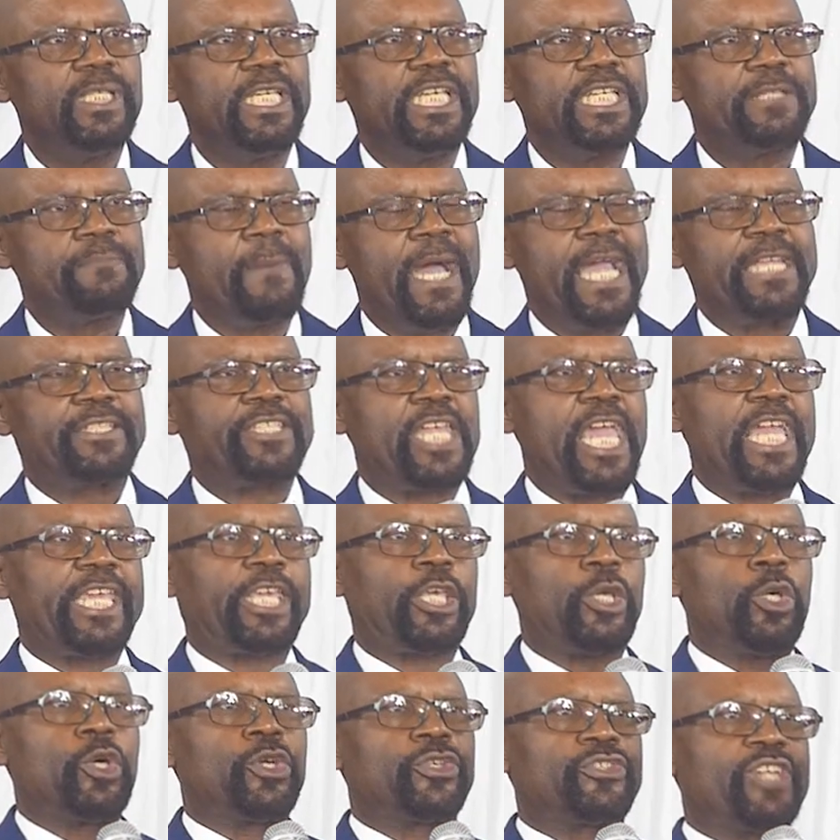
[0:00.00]
It might
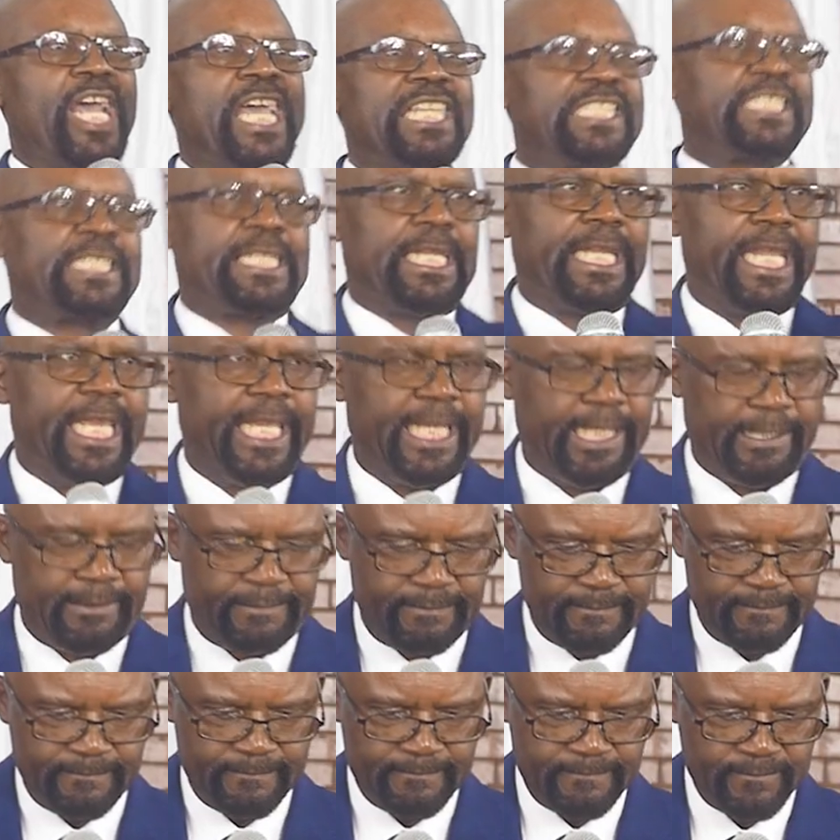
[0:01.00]
take you wrestling
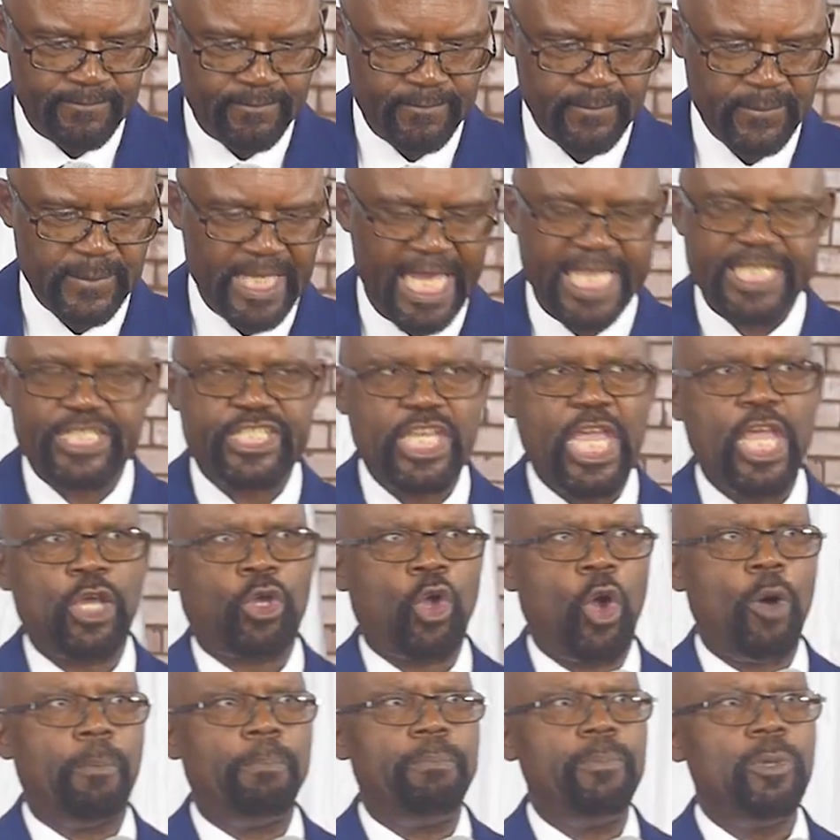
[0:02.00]
like
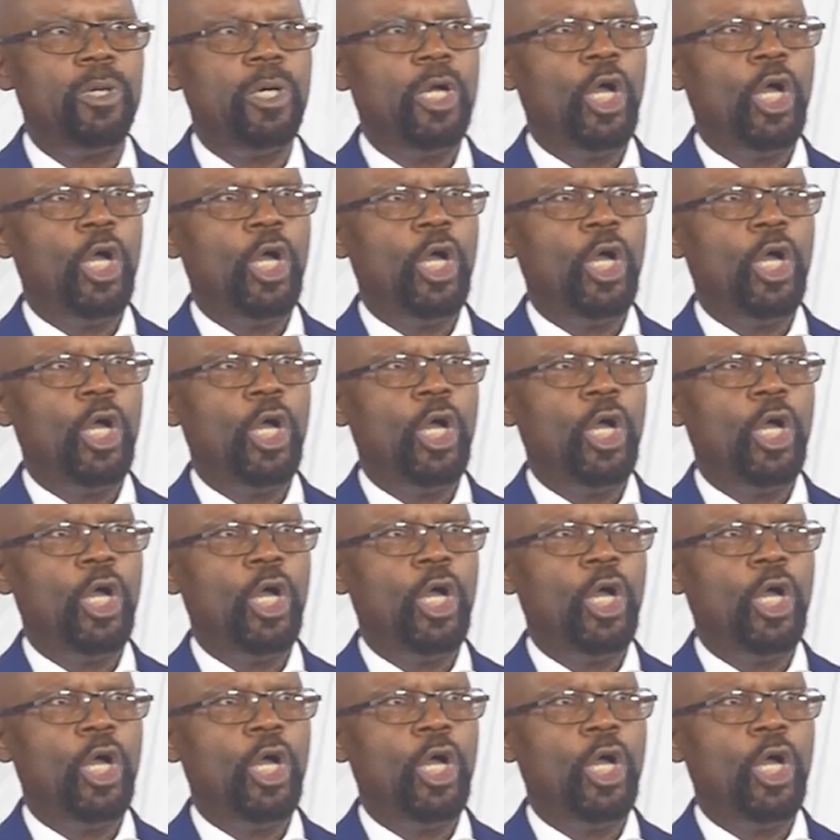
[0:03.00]
Jacob,